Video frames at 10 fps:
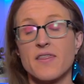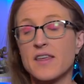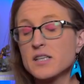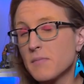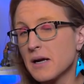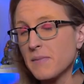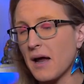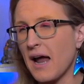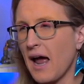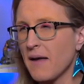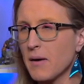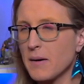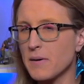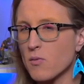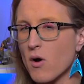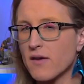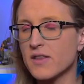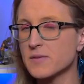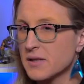I might be wrong on this,